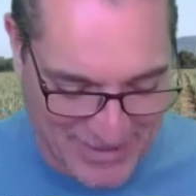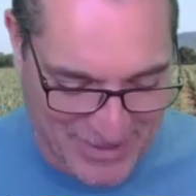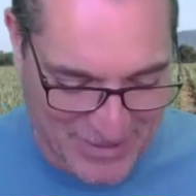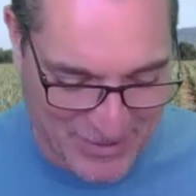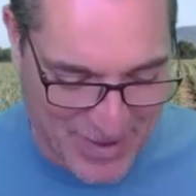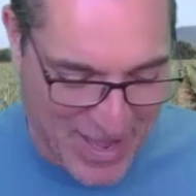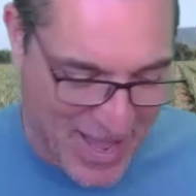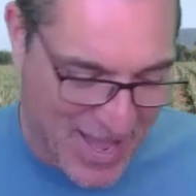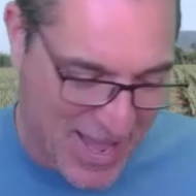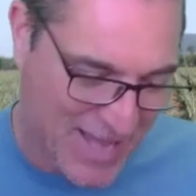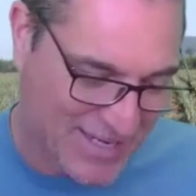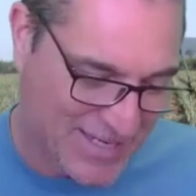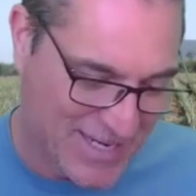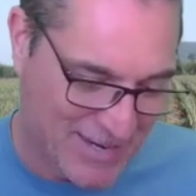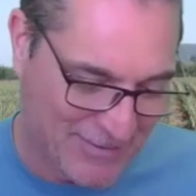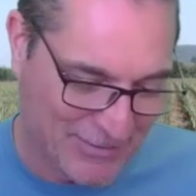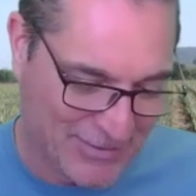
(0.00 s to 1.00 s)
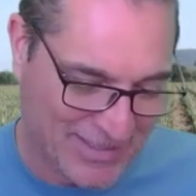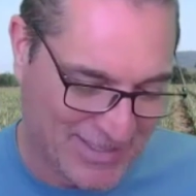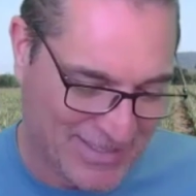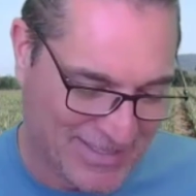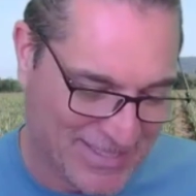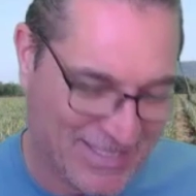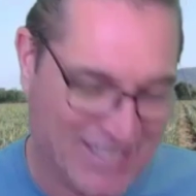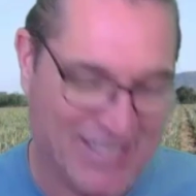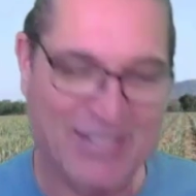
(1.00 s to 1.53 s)
So I had never
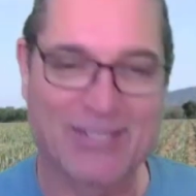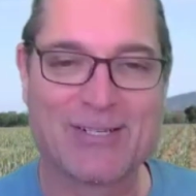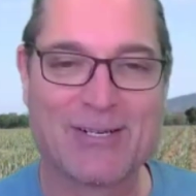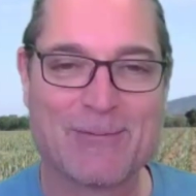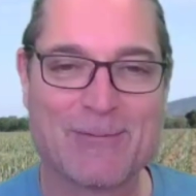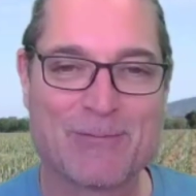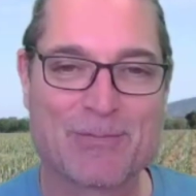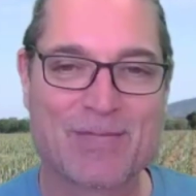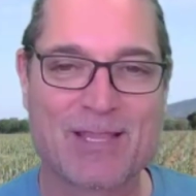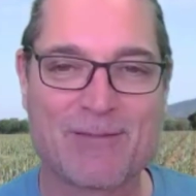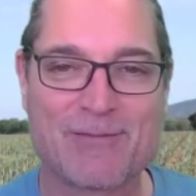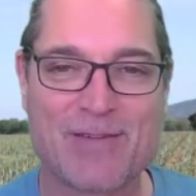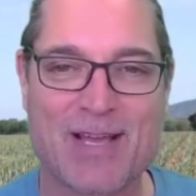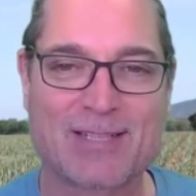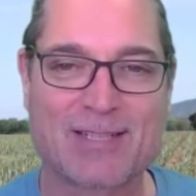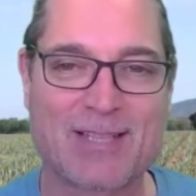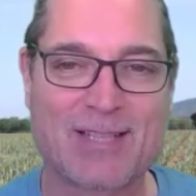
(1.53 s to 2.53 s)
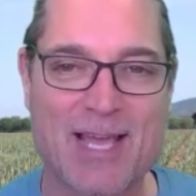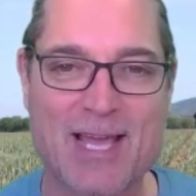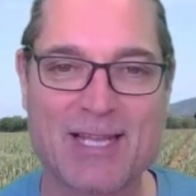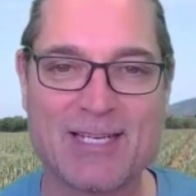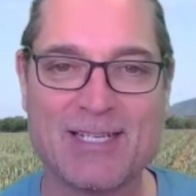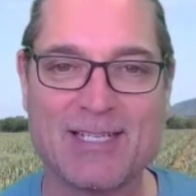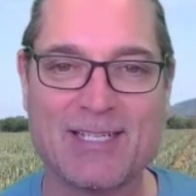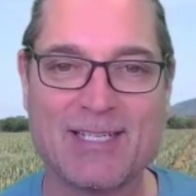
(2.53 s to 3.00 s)
considered the fact that